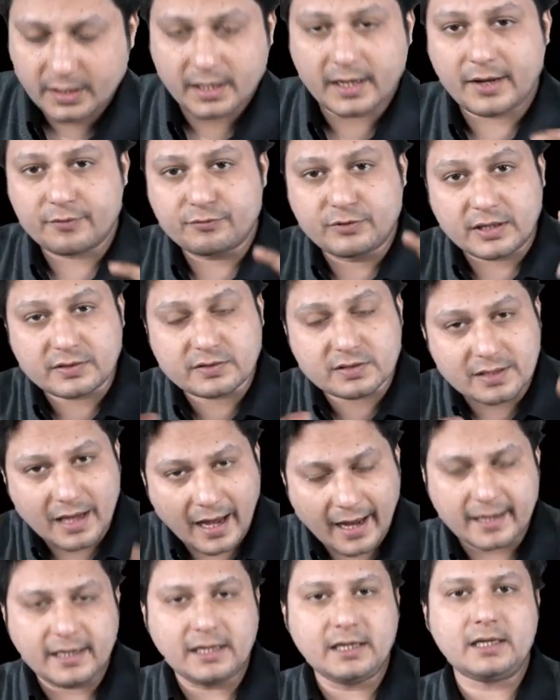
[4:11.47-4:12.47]
If this
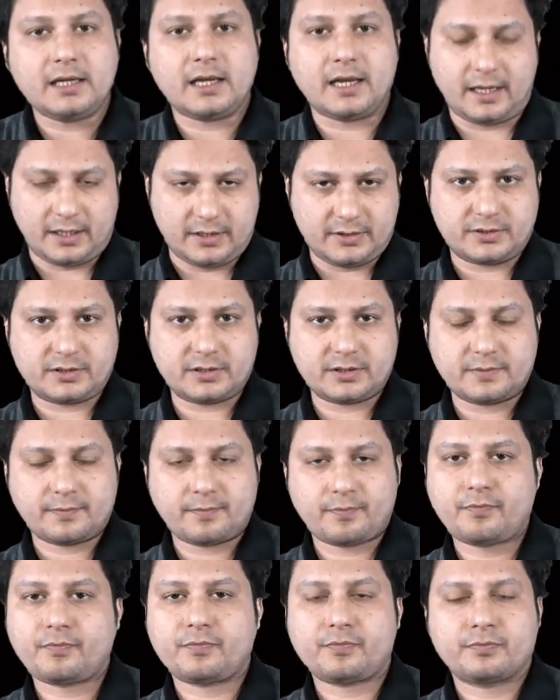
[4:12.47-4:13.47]
line is
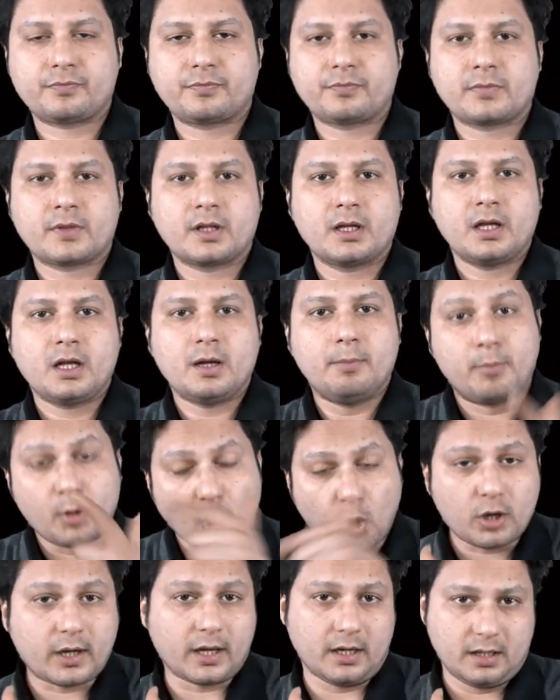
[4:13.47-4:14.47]

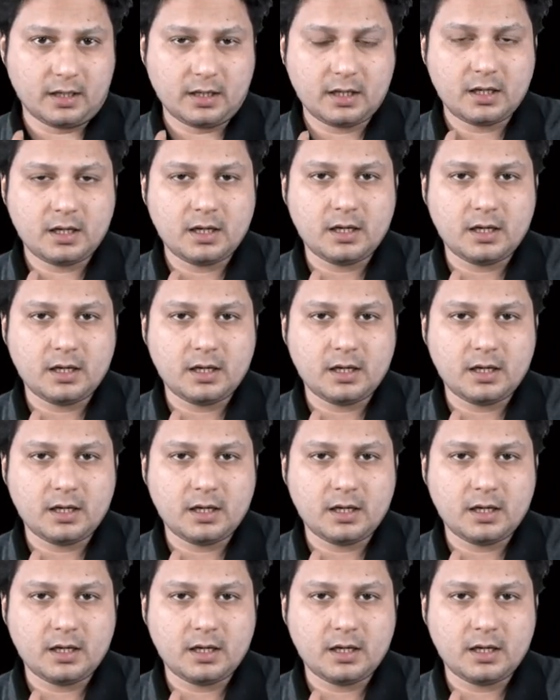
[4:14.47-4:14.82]
broken,